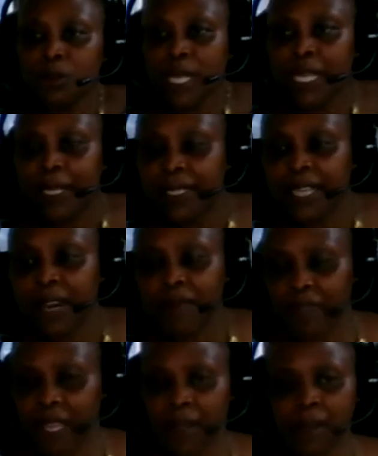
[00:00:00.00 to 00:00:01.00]

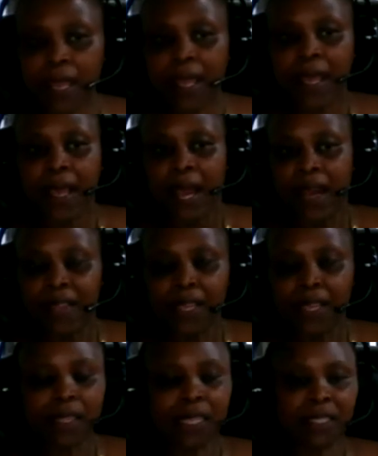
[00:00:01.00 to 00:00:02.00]
intervene. I
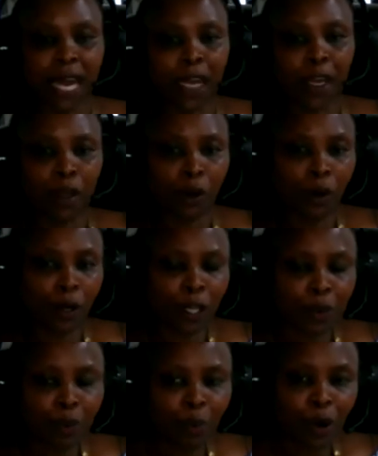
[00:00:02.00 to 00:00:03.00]
think there's a
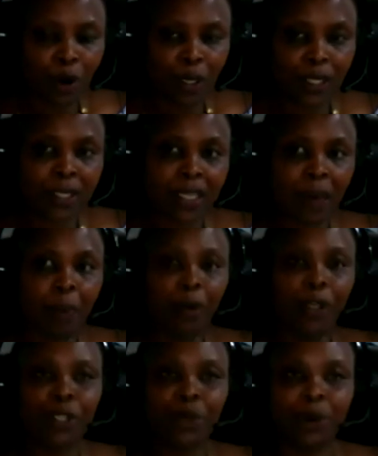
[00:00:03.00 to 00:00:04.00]
lot more
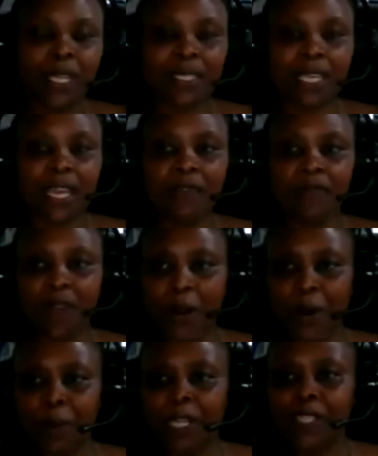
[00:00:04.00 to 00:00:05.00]
support towards the
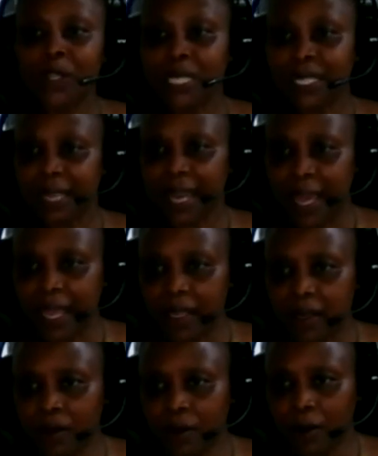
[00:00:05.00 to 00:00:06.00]
environmental side
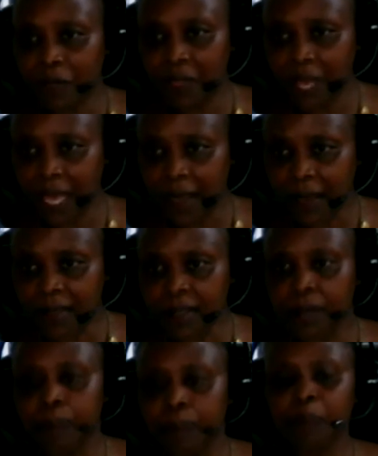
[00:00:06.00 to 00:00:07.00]
of
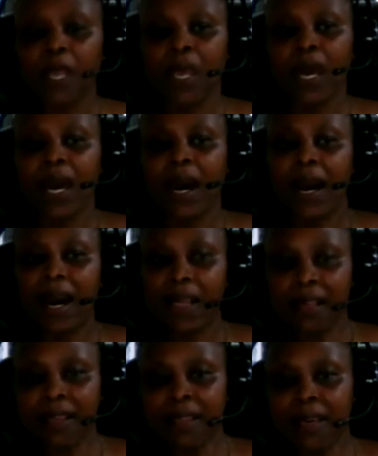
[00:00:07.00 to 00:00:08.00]
things
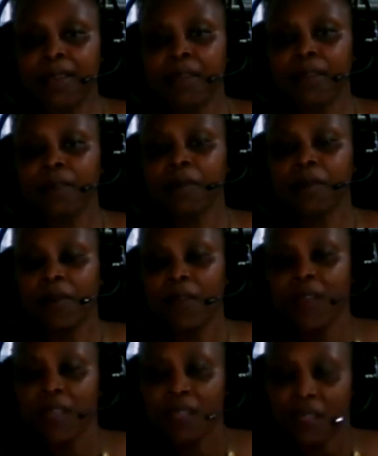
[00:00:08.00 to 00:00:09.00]
other than
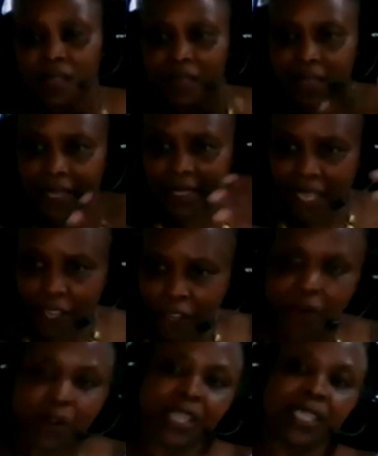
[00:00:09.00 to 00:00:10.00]
the
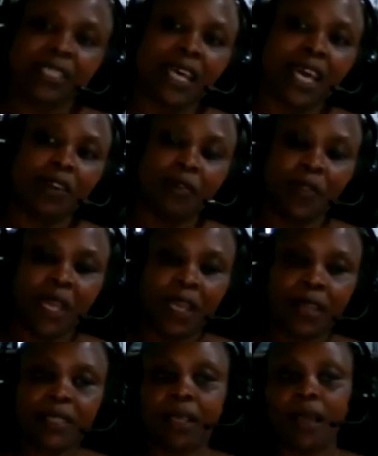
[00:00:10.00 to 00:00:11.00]
security side of things.